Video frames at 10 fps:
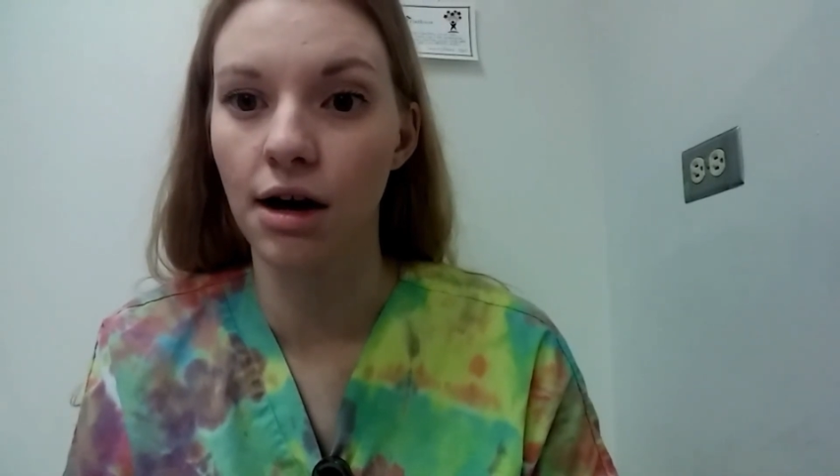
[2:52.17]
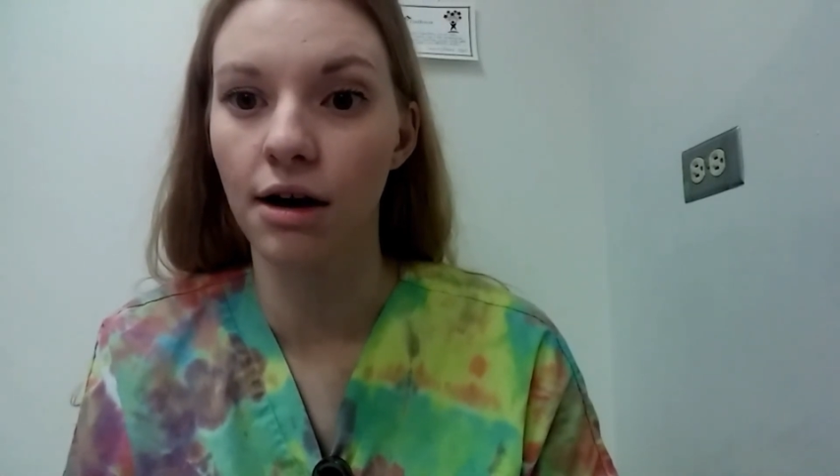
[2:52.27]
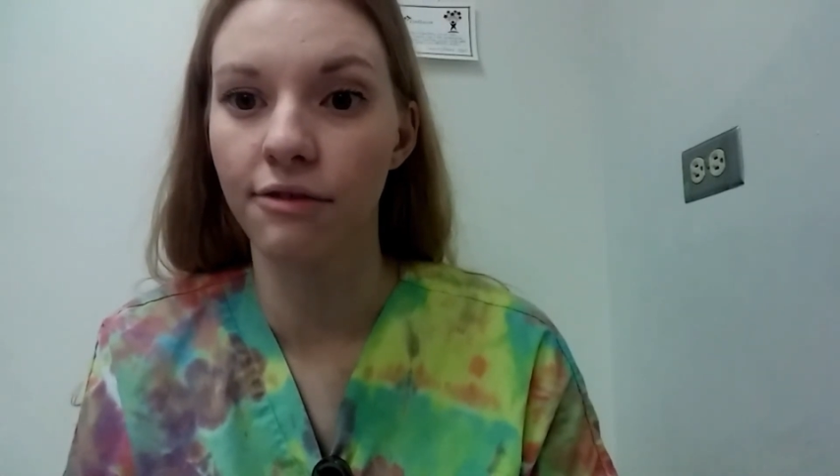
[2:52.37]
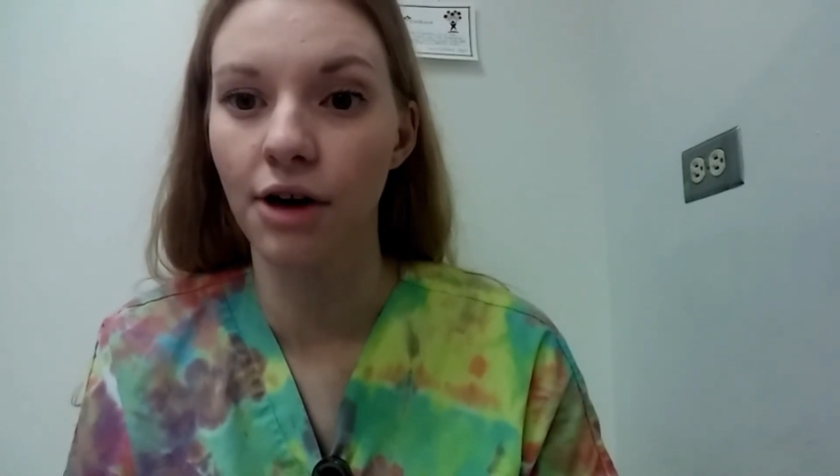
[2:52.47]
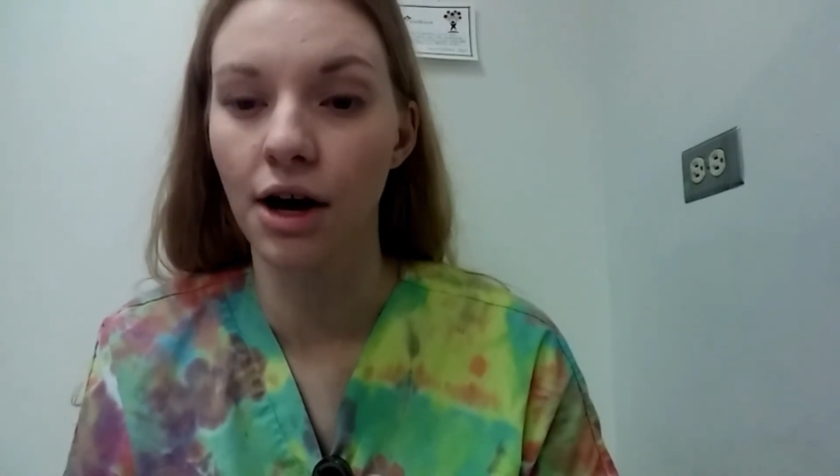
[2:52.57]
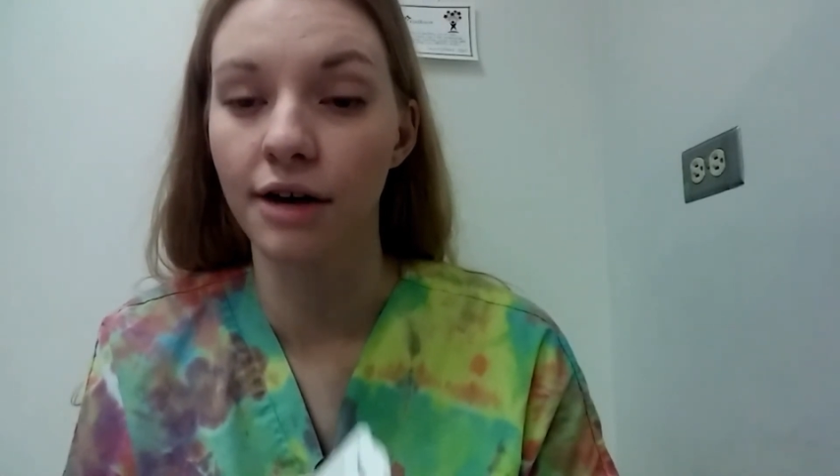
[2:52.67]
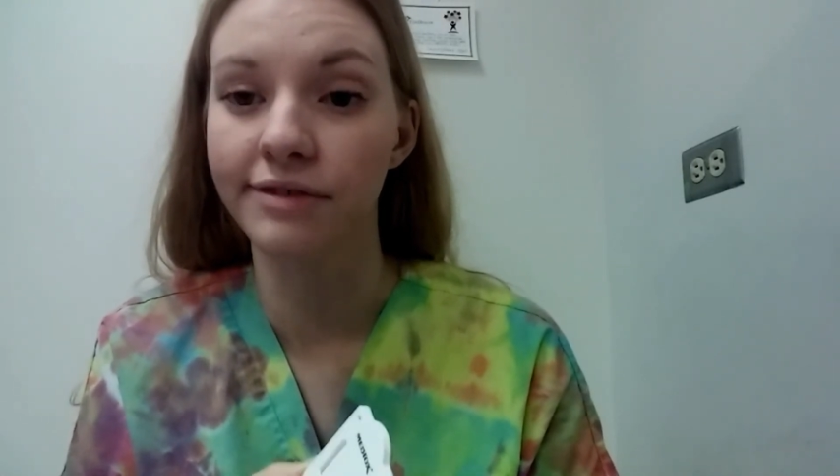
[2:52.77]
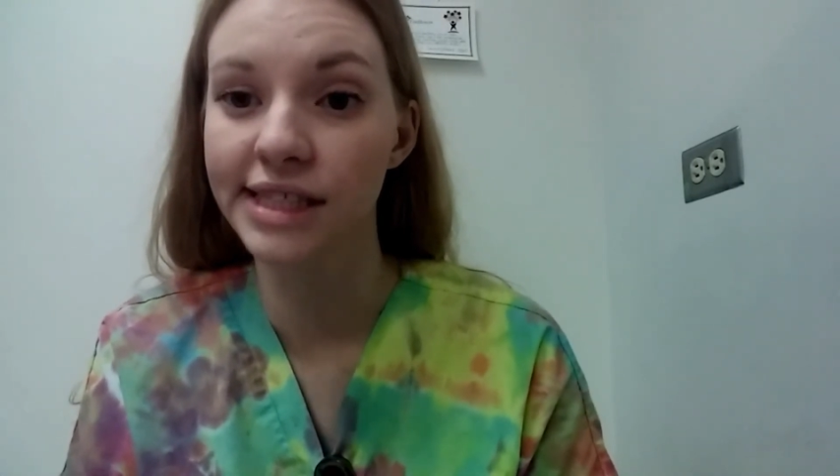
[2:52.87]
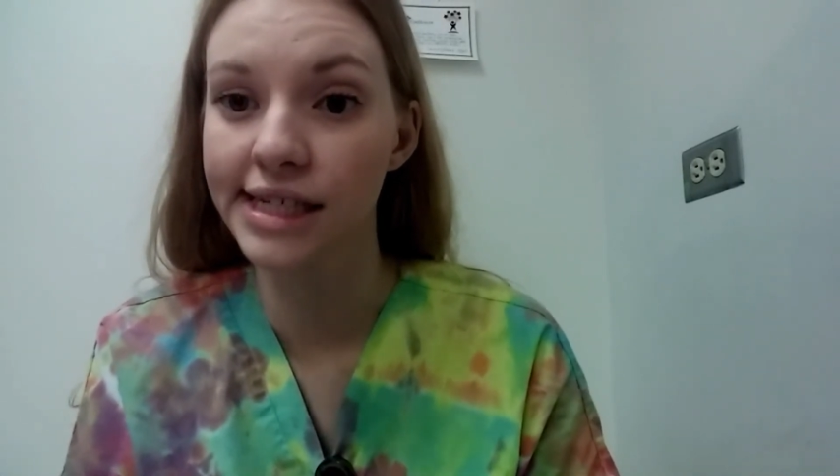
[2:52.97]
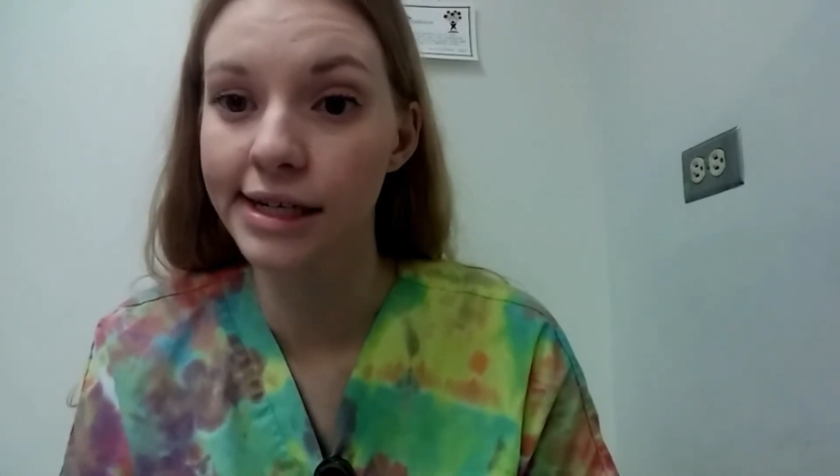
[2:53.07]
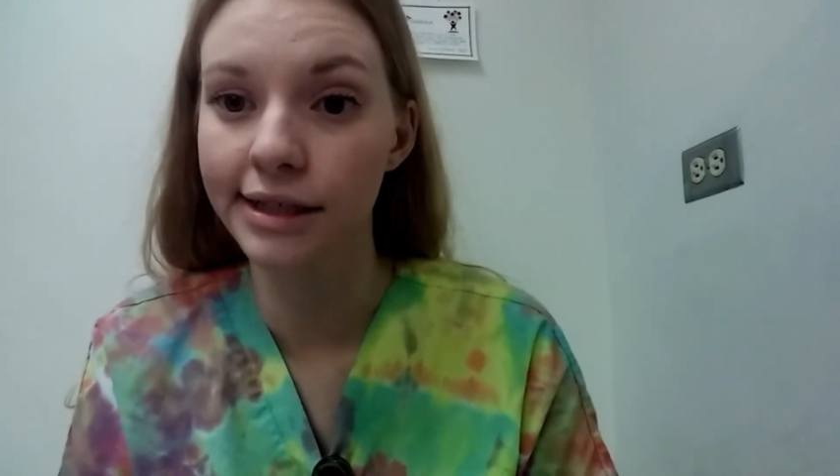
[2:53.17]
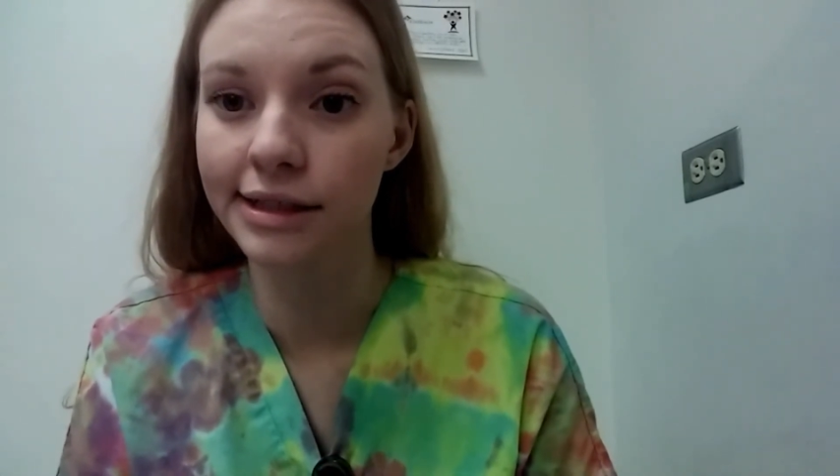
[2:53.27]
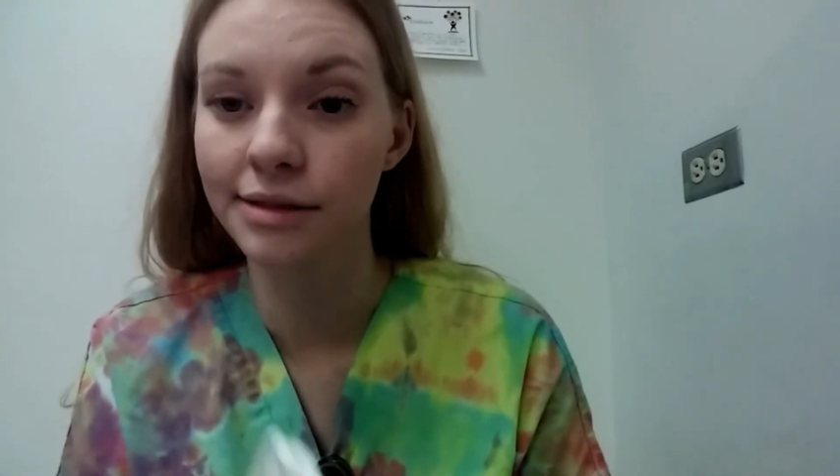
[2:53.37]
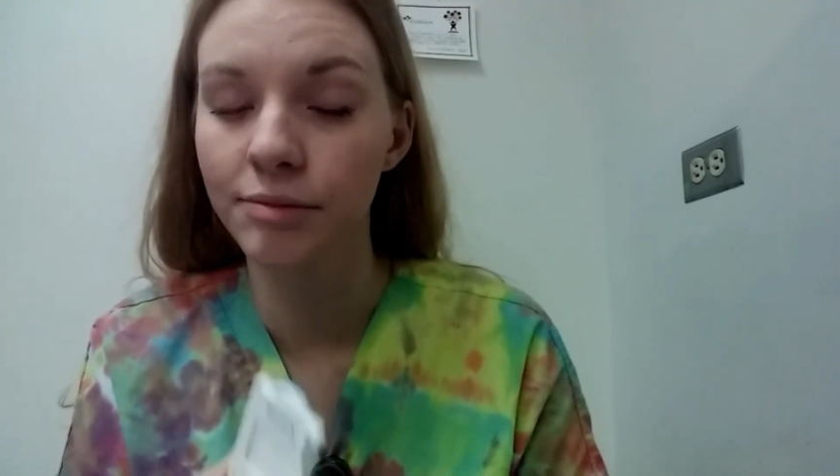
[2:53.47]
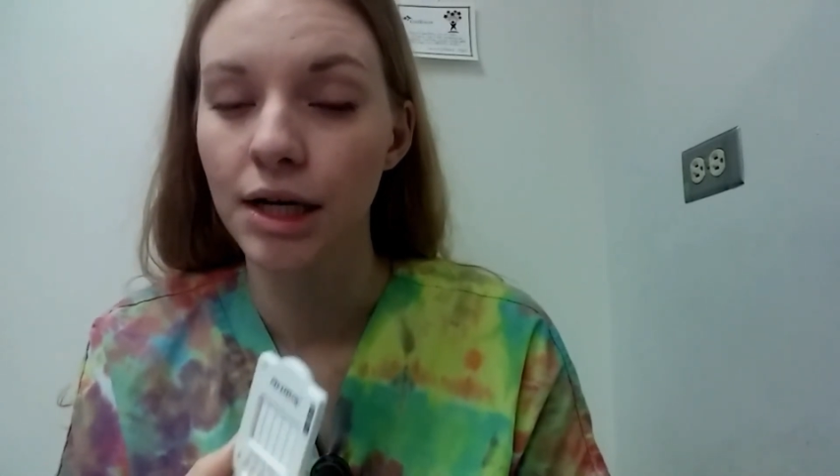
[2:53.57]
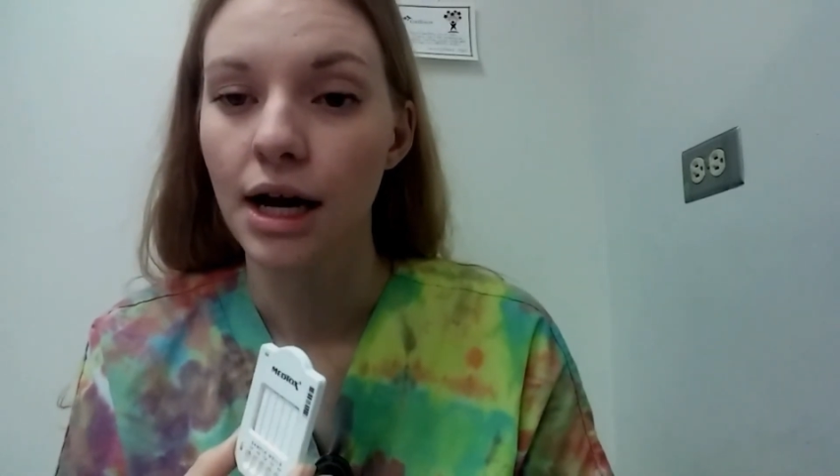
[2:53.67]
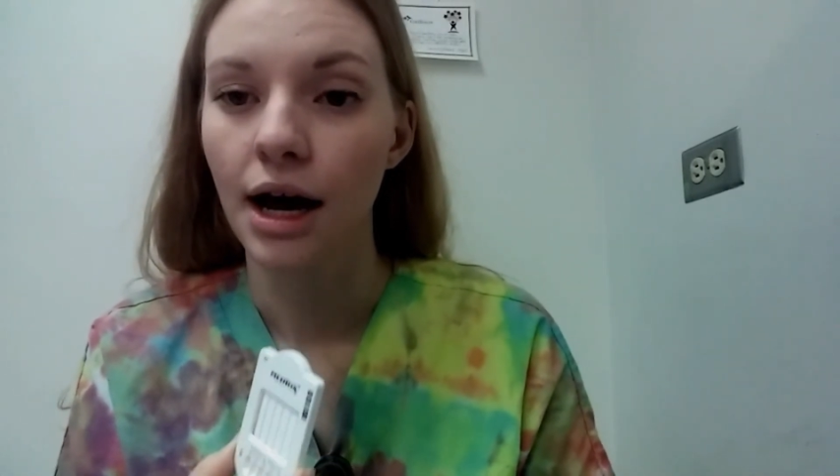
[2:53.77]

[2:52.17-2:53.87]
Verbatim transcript: off of serum.